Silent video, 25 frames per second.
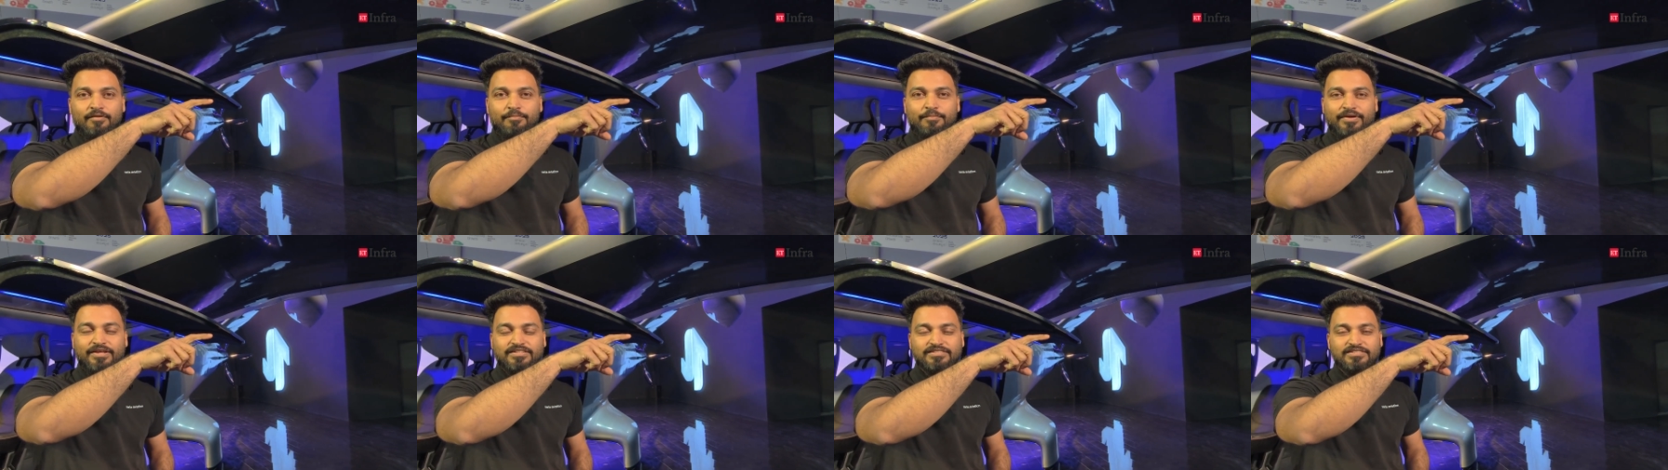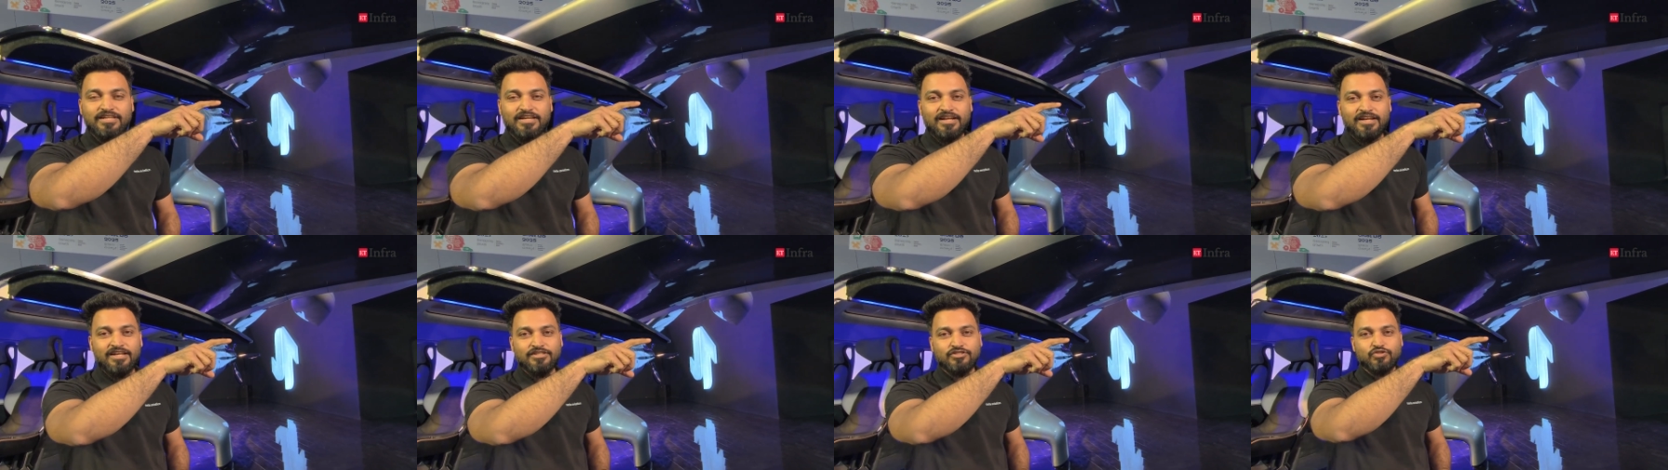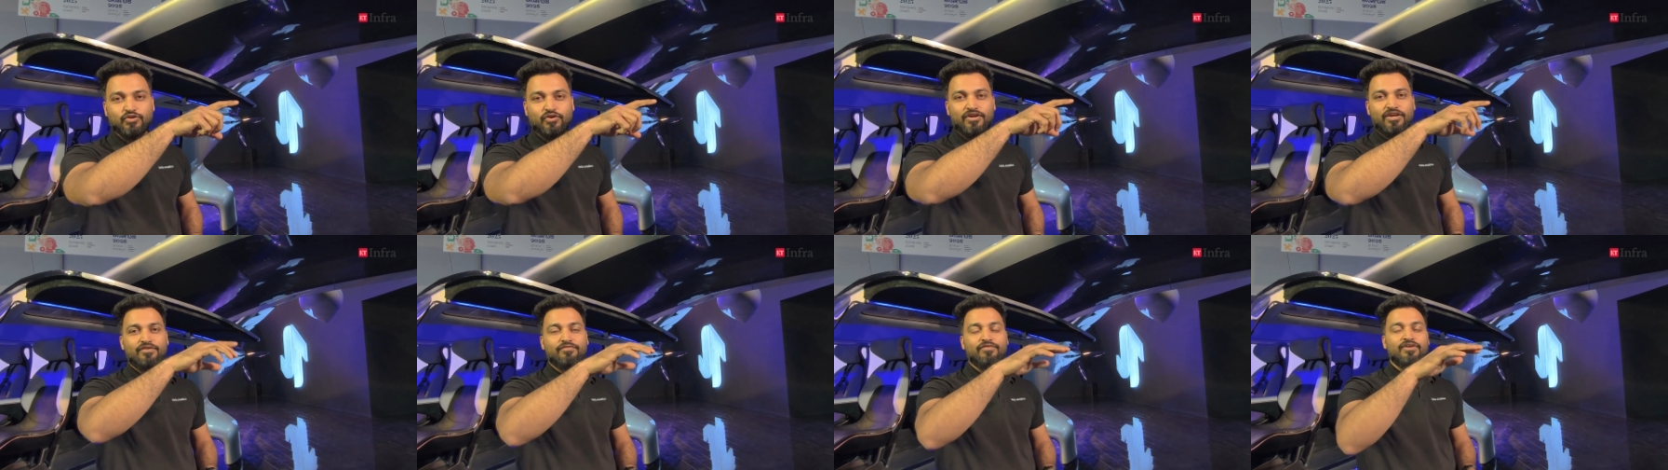basically,
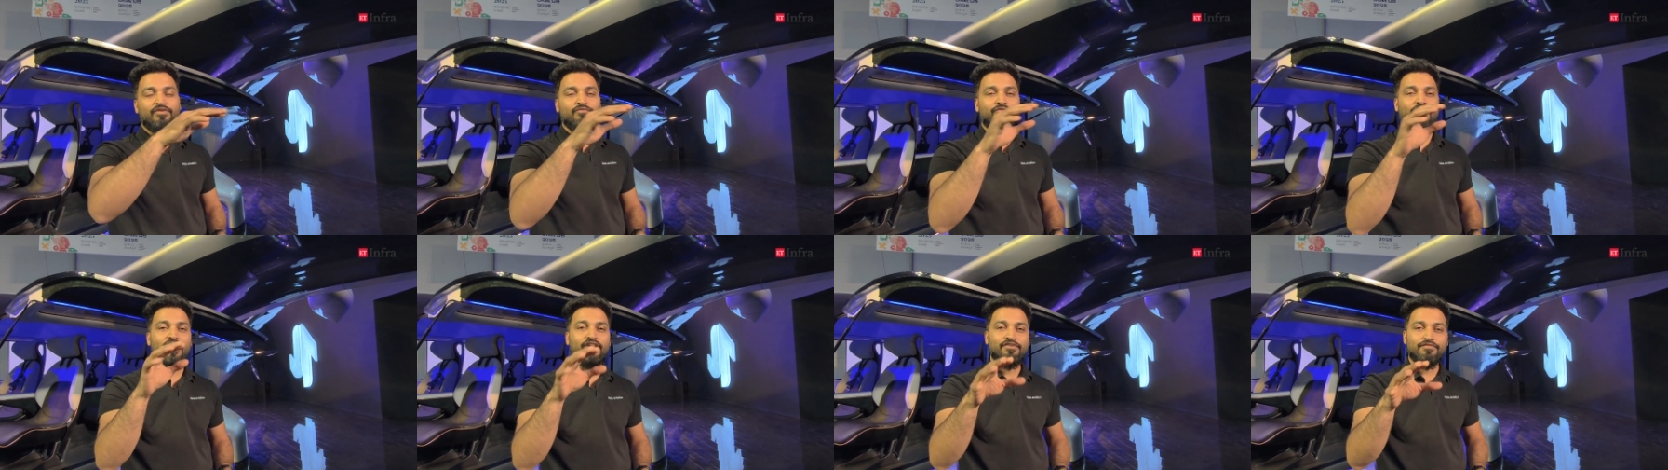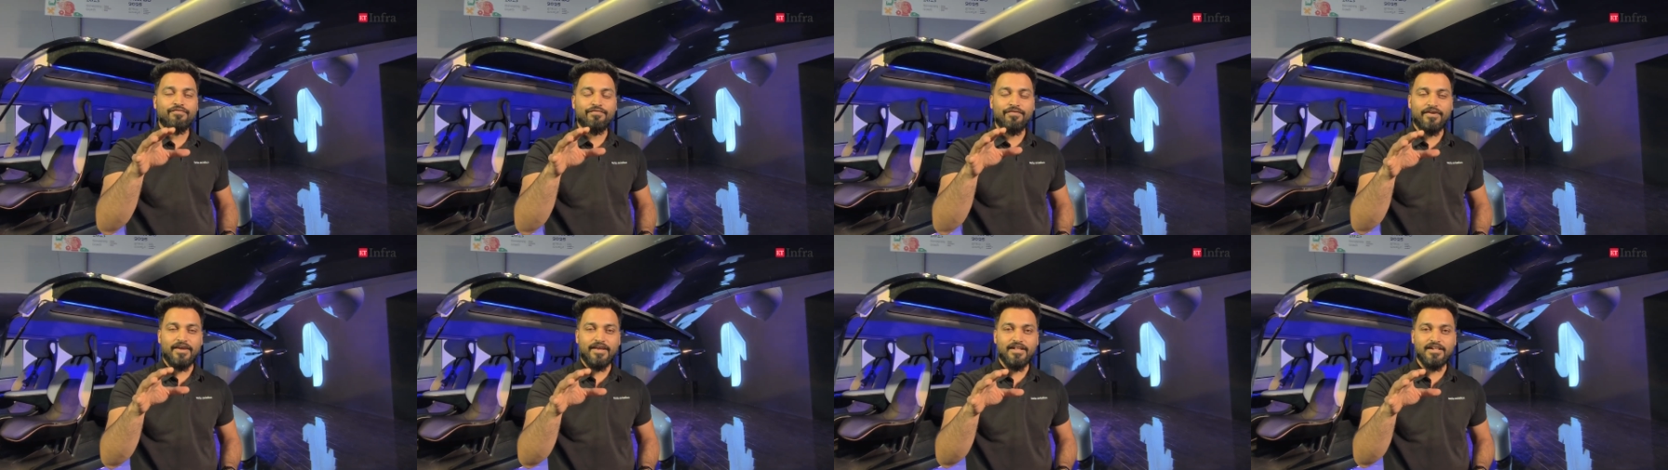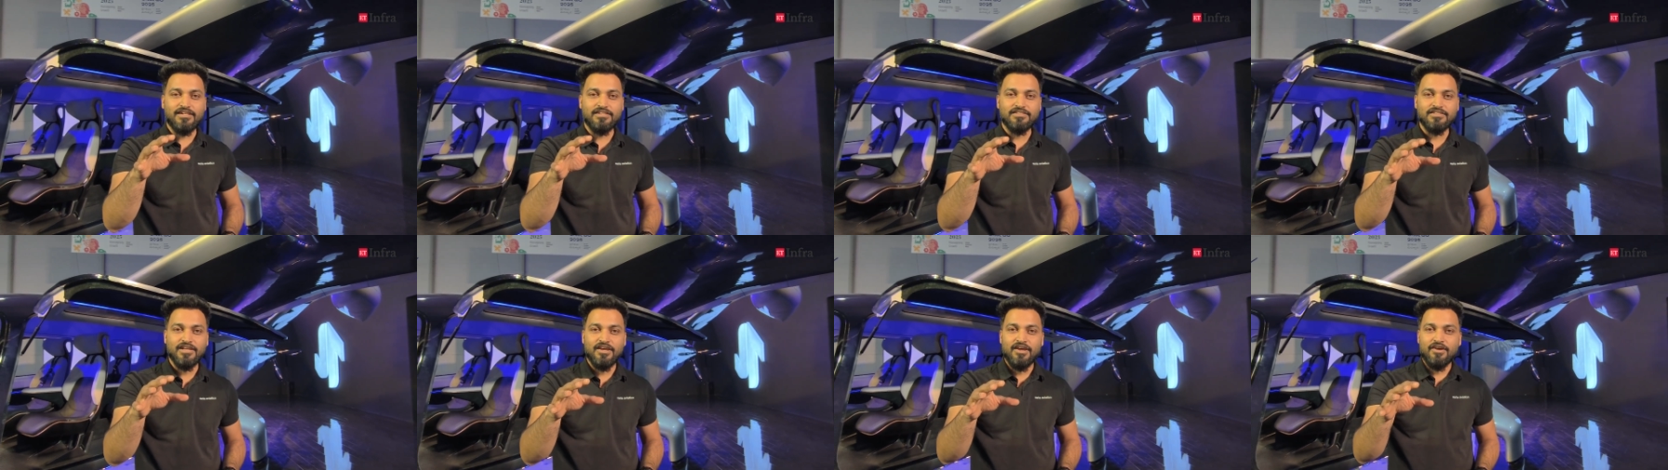so even one
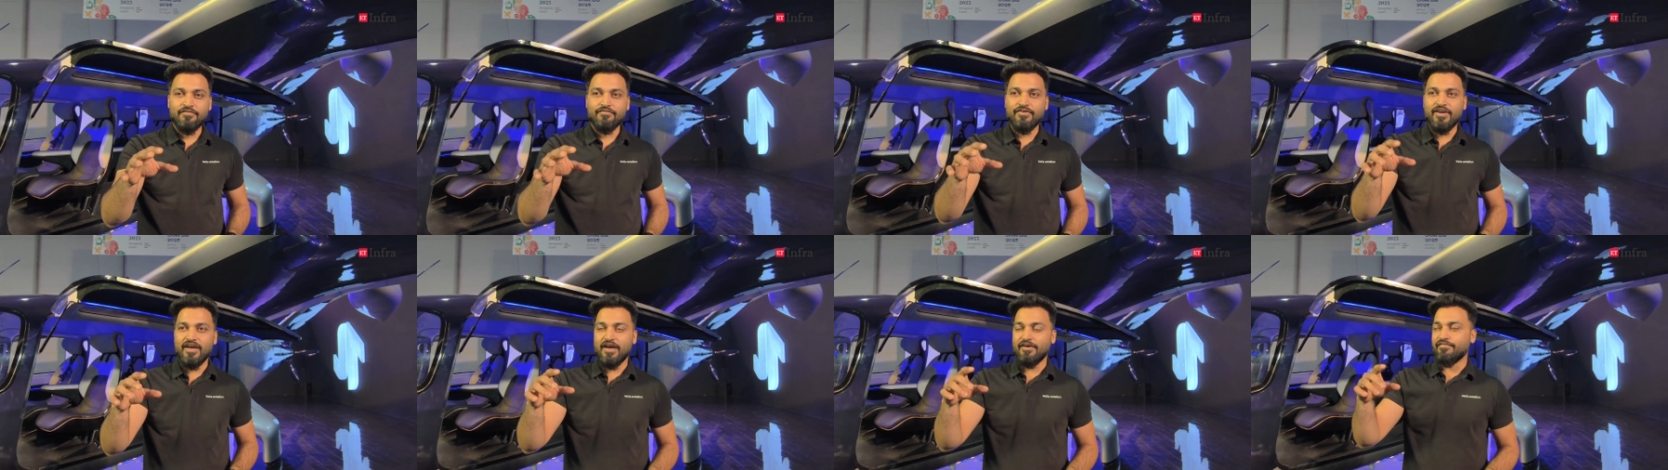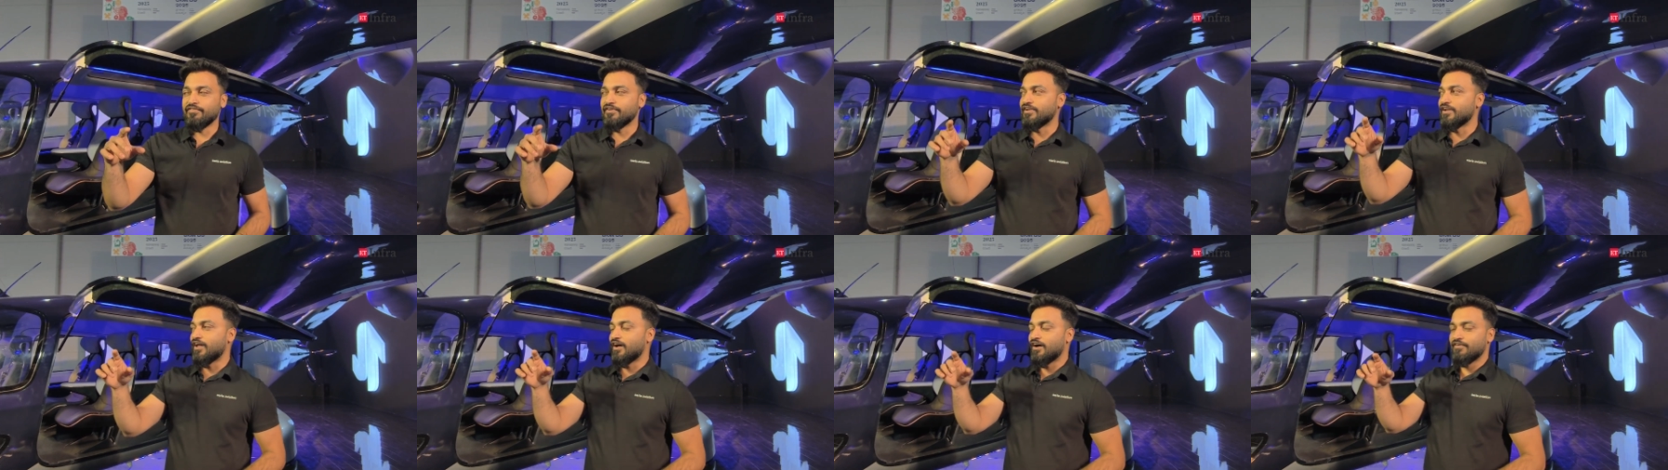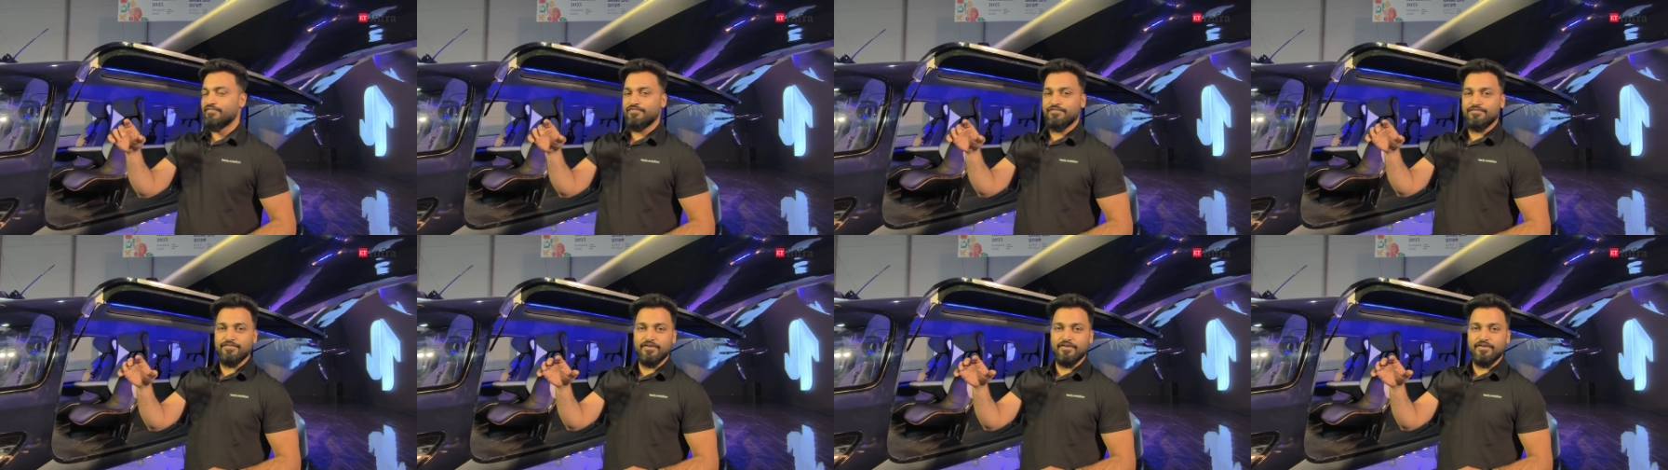fails, we have enough